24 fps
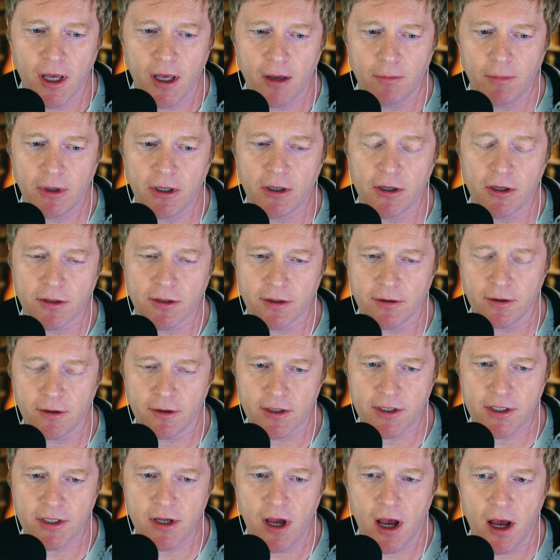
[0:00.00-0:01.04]
because of their
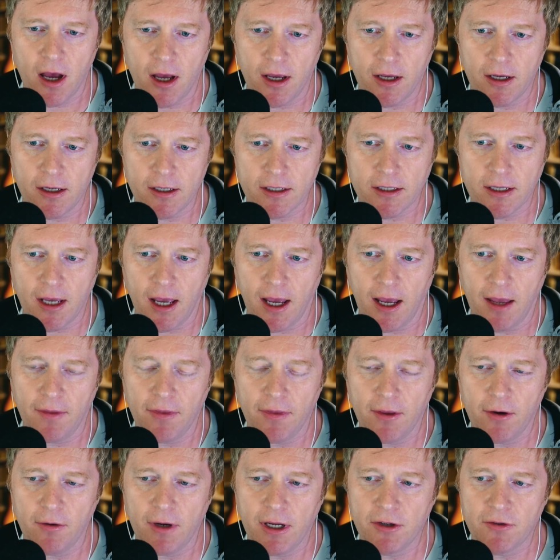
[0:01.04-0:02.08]
size and
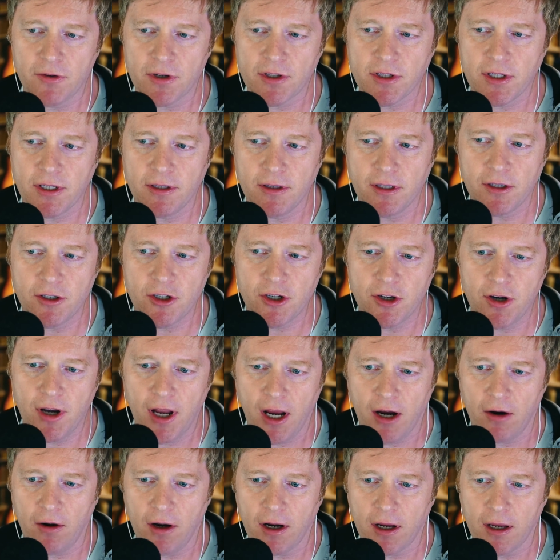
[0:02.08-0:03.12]
their interest in the
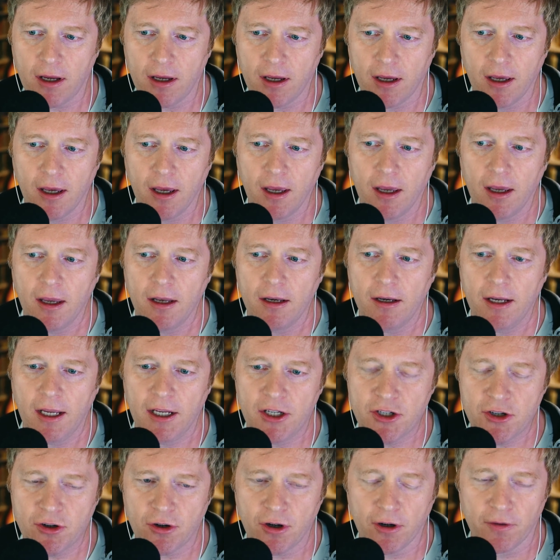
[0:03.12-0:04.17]
generic
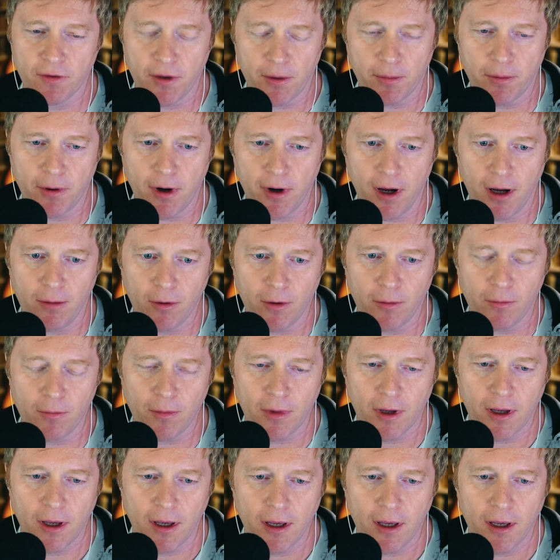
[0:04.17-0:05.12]
nature of the problem